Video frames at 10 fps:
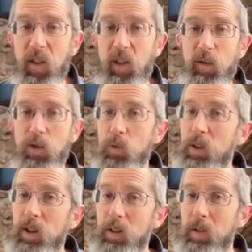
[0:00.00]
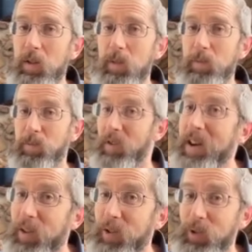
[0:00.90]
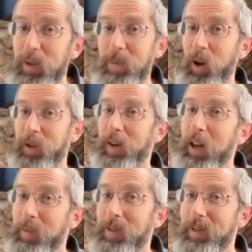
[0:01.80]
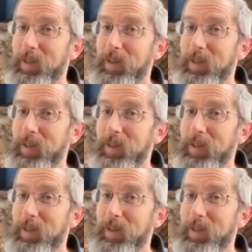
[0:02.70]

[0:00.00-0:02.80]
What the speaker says: that this was a real breakthrough in mill development.